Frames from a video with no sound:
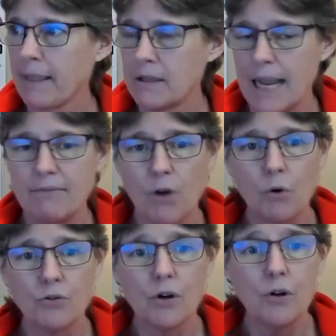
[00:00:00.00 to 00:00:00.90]
And
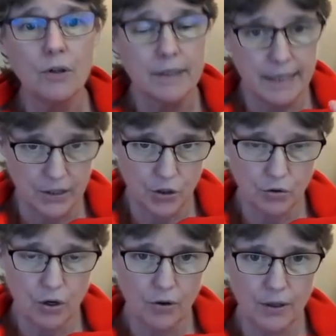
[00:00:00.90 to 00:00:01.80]
those are digital
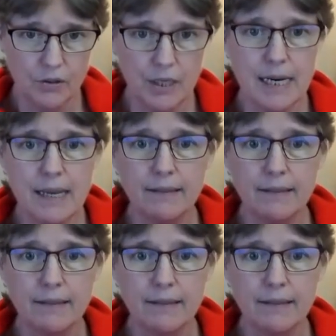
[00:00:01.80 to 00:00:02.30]
currency